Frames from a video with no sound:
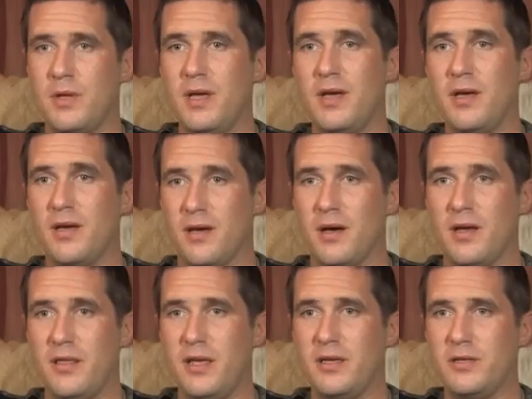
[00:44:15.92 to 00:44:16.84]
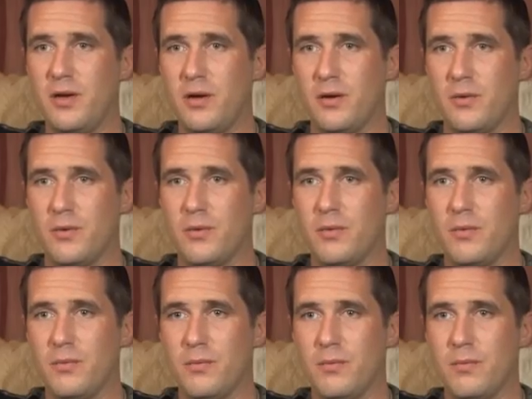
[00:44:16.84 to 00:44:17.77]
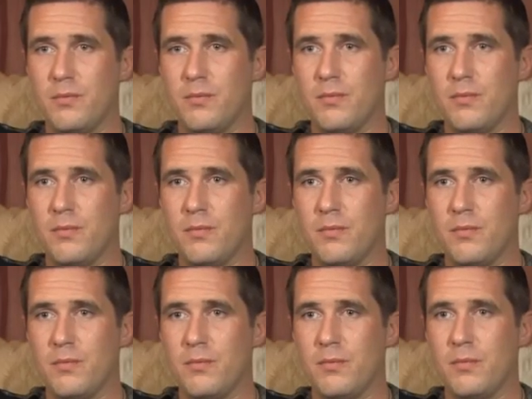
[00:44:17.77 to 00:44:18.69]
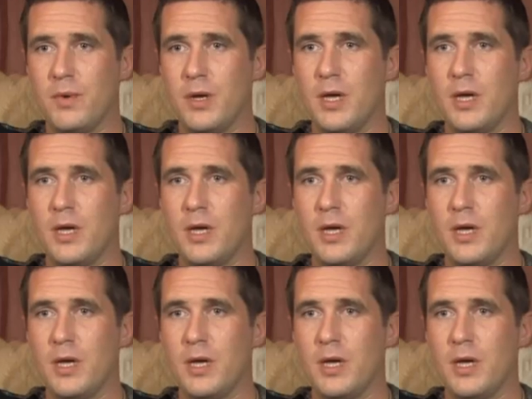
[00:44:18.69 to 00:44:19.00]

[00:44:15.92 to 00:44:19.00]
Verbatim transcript: Yeah, I think so. So